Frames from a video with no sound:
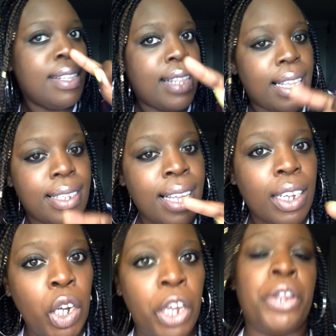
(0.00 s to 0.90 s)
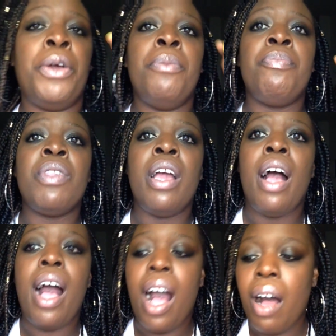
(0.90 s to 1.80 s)
that's not good.
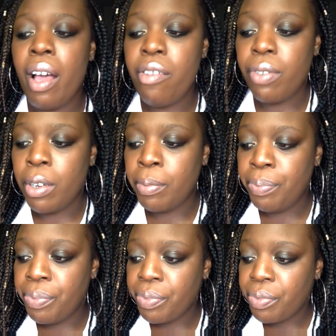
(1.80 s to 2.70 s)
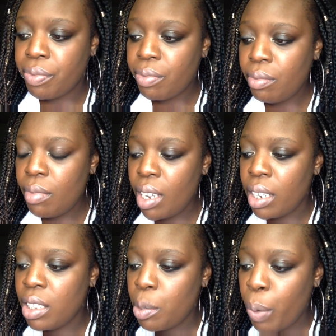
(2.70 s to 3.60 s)
However,
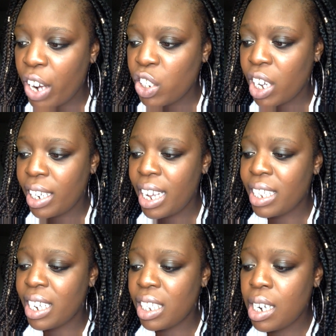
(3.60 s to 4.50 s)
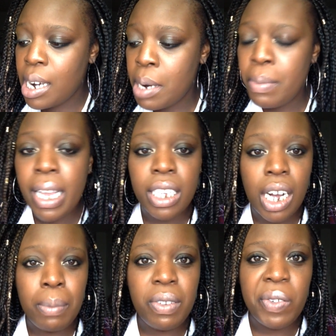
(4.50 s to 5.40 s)
depression, it
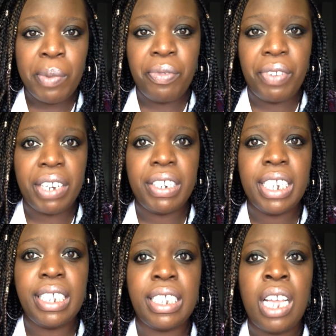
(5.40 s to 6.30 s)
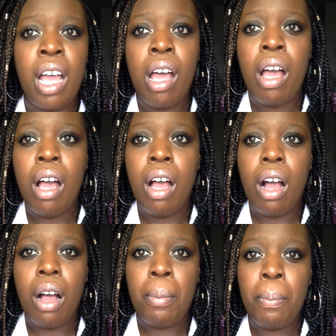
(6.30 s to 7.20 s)
comes from various
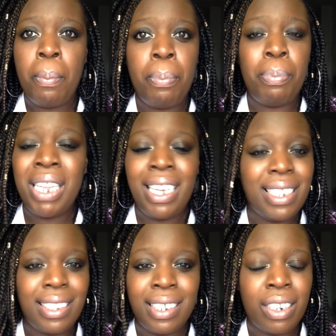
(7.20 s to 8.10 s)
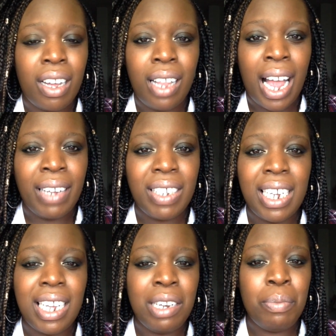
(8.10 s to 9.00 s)
places in our lives.
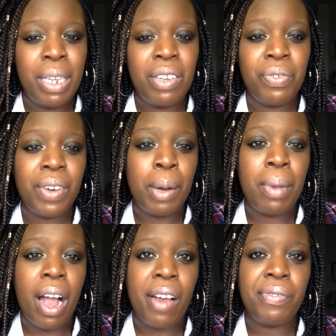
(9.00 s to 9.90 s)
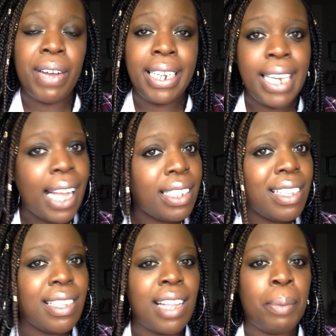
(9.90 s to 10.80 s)
It can be from our
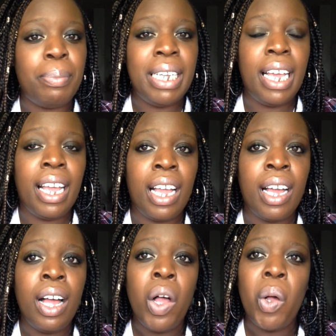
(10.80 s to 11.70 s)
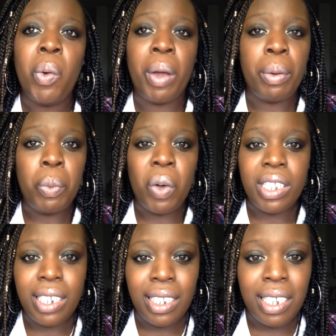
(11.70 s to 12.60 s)
finances not being where we
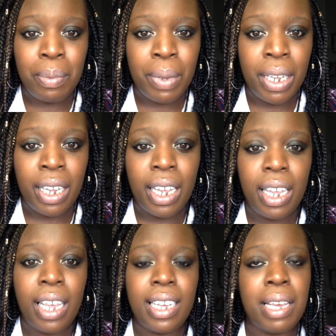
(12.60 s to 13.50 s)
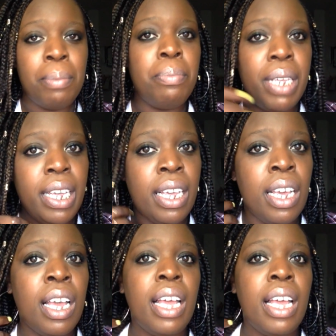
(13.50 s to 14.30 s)
want it to be. It can be